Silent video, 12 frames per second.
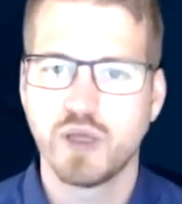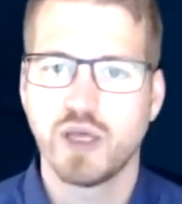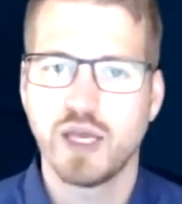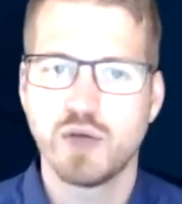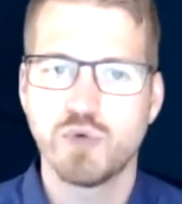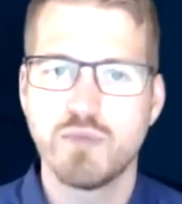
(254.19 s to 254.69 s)

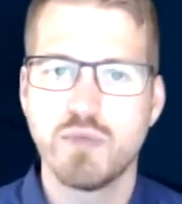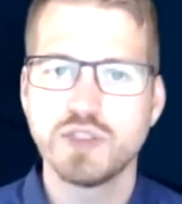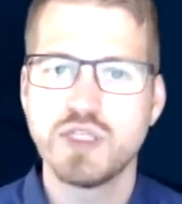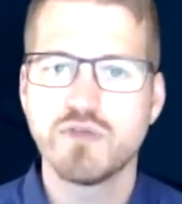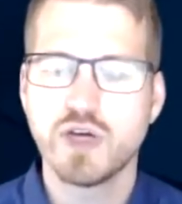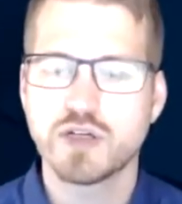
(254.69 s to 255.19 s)
And what
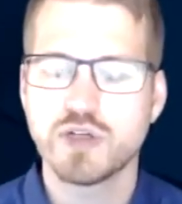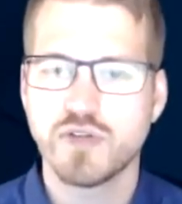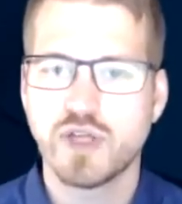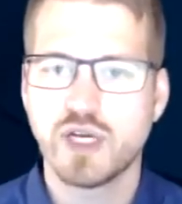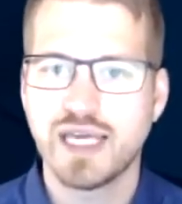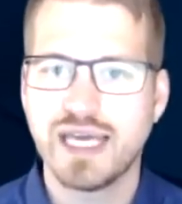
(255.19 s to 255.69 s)
multi-factor
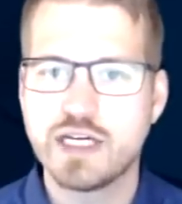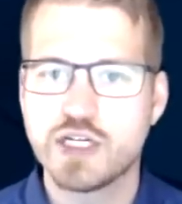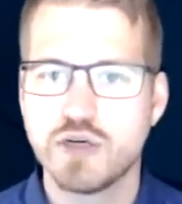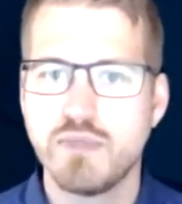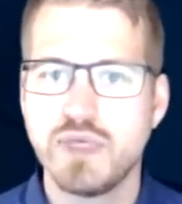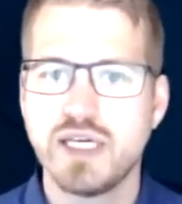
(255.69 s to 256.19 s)

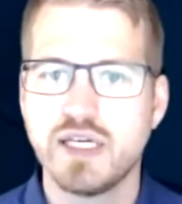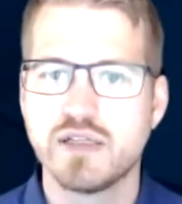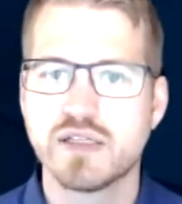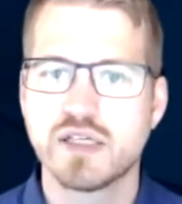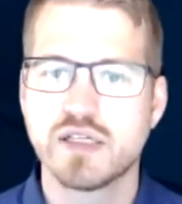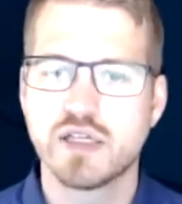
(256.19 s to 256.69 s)
authentication
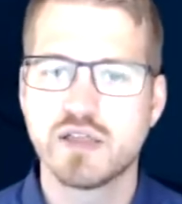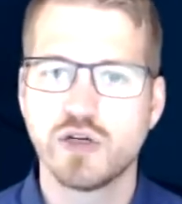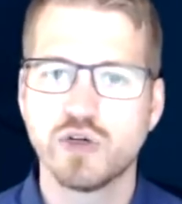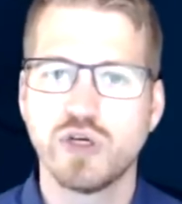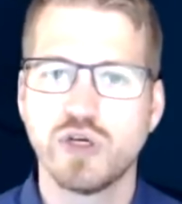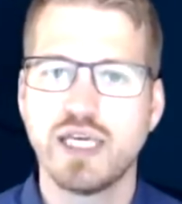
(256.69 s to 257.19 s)
means is that
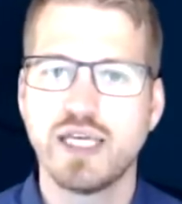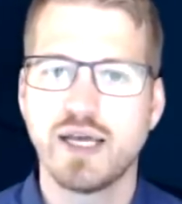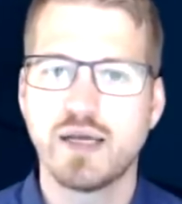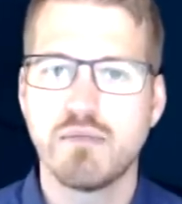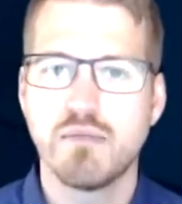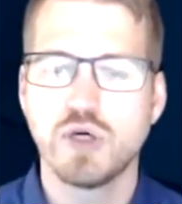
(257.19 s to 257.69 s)
you're looking
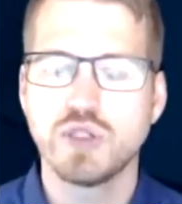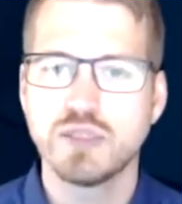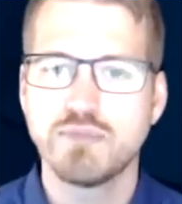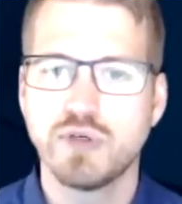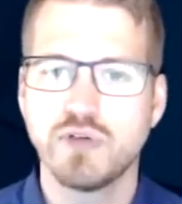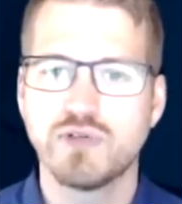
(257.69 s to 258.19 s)
at
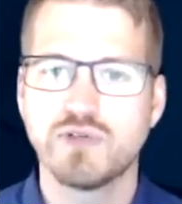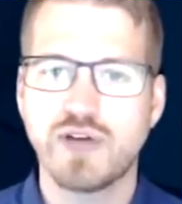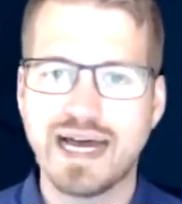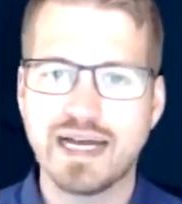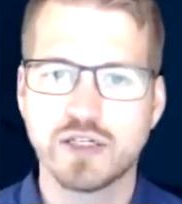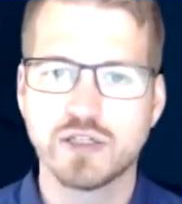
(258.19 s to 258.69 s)
multiple
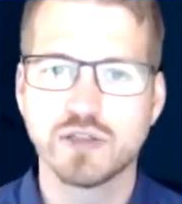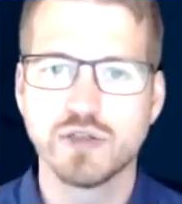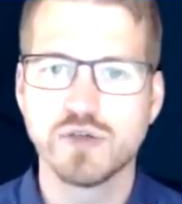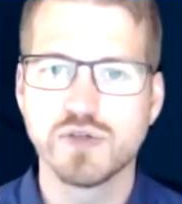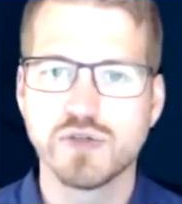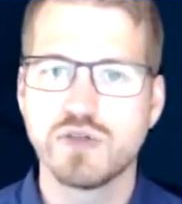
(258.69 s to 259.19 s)

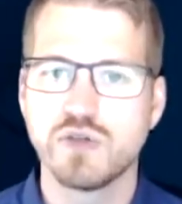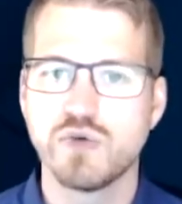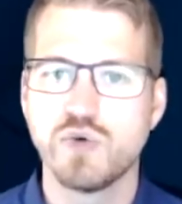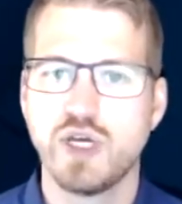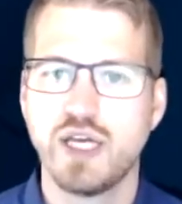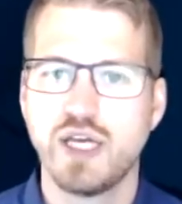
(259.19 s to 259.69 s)
factors
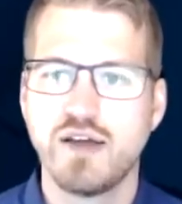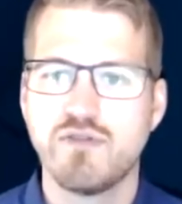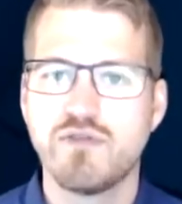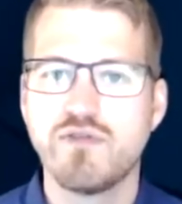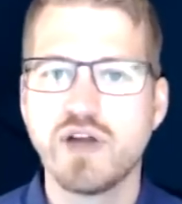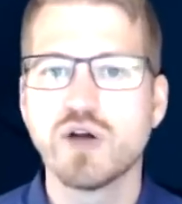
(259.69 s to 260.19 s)
to
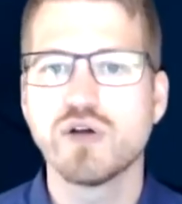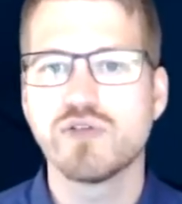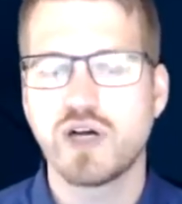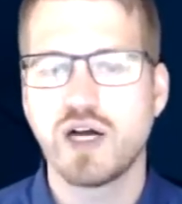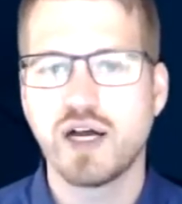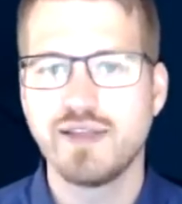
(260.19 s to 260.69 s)

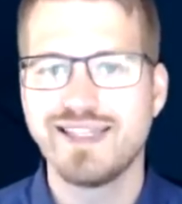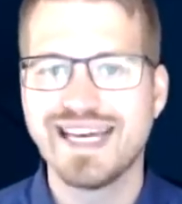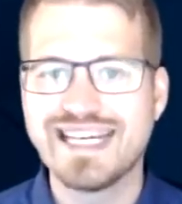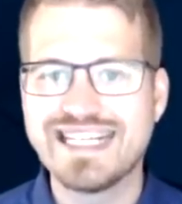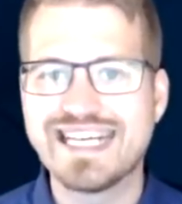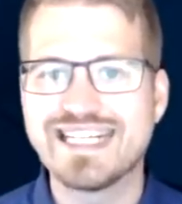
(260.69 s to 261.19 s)
verify the
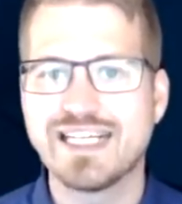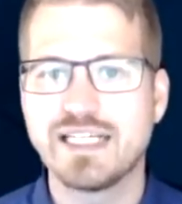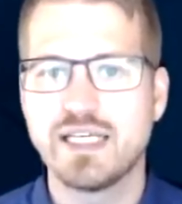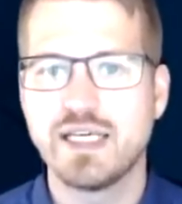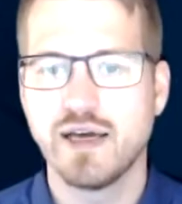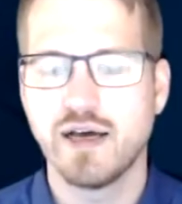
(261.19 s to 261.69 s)

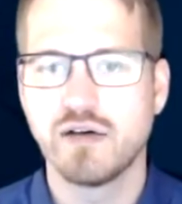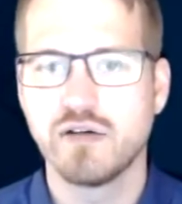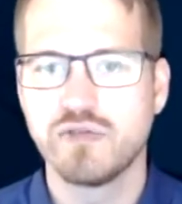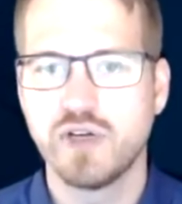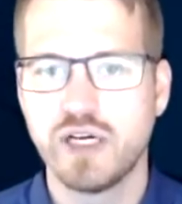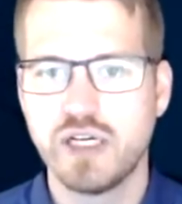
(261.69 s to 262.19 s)
identity
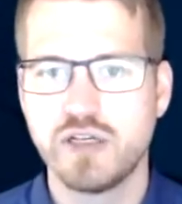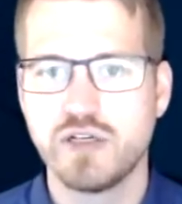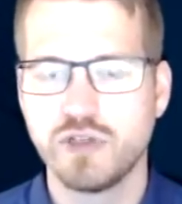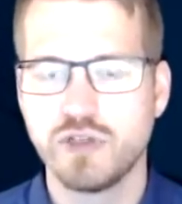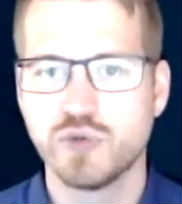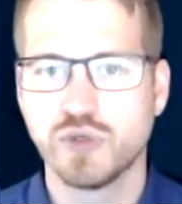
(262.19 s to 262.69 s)
of an
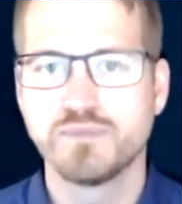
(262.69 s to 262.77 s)
individual.